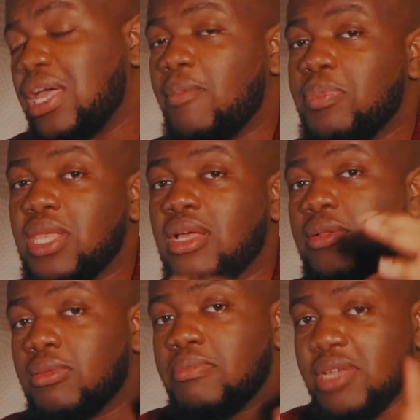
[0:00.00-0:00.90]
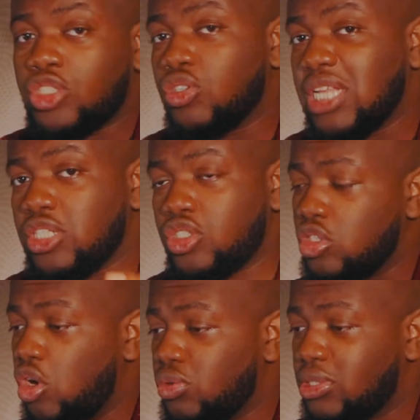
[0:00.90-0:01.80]
Now, make sure that you
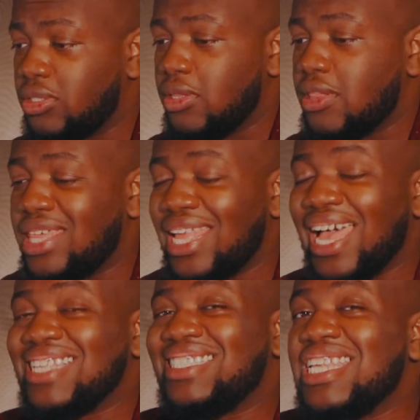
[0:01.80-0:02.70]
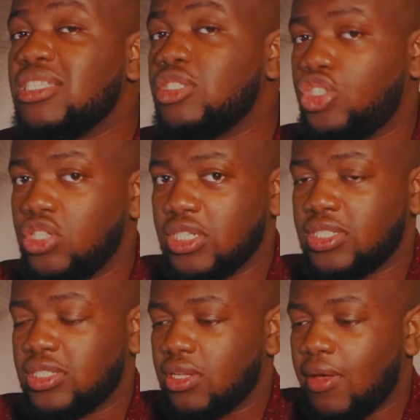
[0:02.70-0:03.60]
note that I didn't
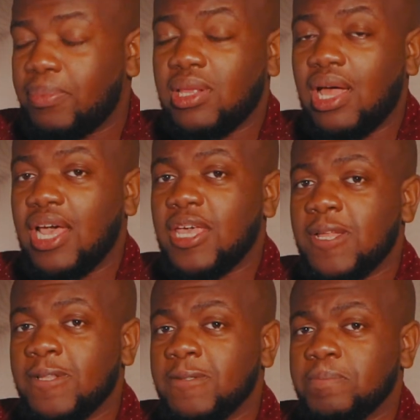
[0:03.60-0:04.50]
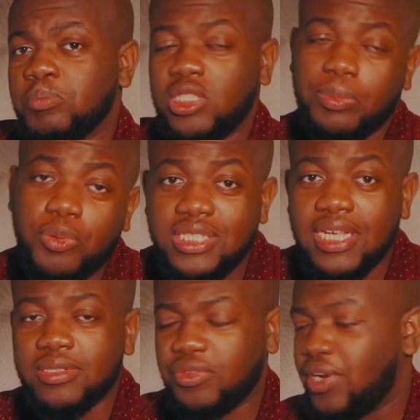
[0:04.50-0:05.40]
just apply the
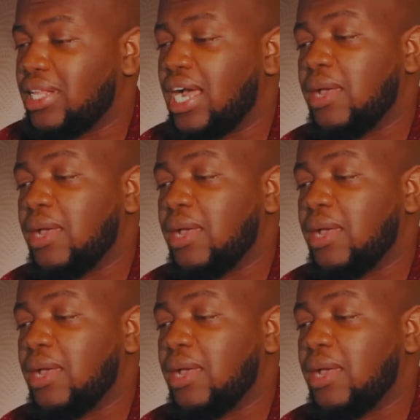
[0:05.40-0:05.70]
preset, right? I